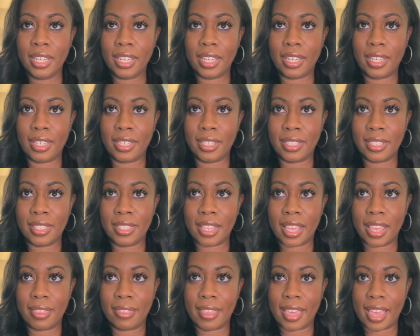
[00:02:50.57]
is
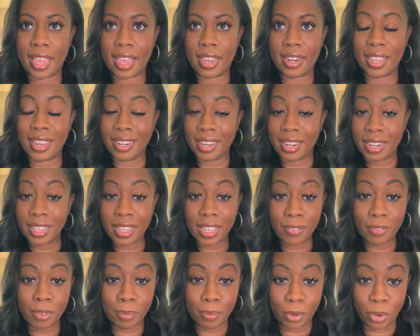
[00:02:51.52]
that in any
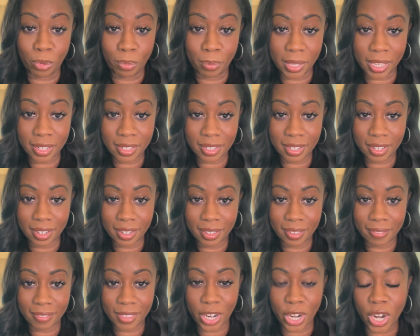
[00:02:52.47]
given moment,
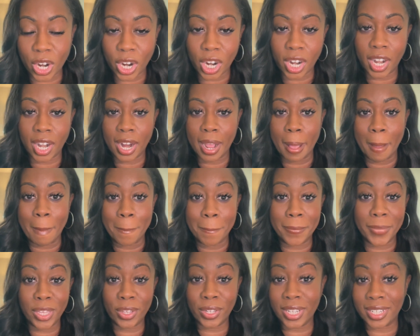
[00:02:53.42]
there are a
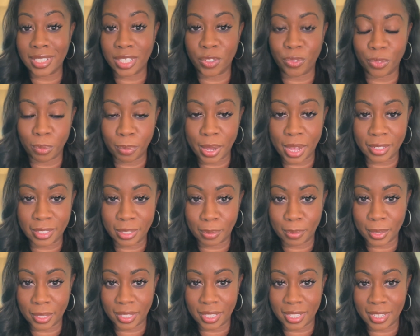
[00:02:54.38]
million different
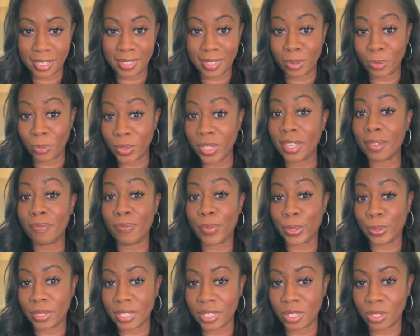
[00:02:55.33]
possibilities that we can
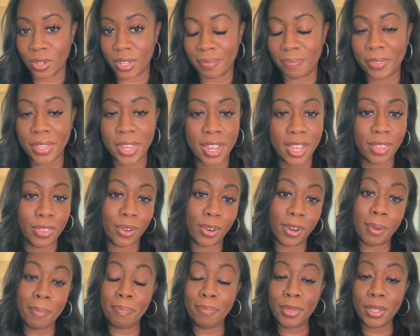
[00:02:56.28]
focus on. There
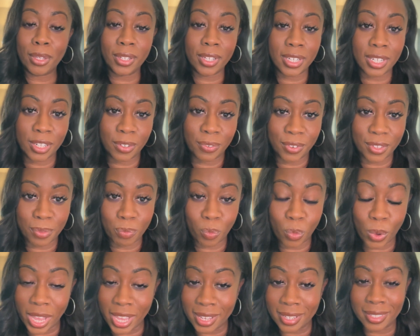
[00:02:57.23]
are a million different
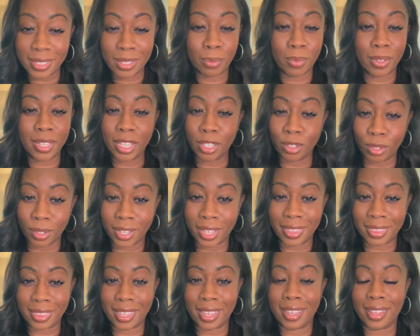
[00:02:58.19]
ways that we can look
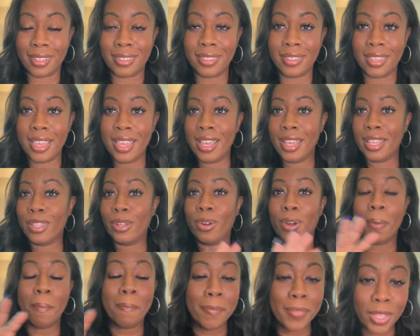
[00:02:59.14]
at things. There are
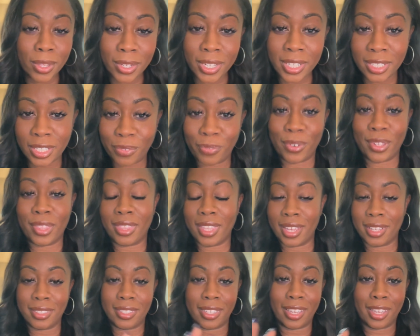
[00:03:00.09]
a million different
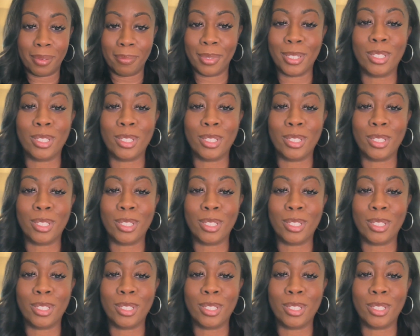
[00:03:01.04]
things that can be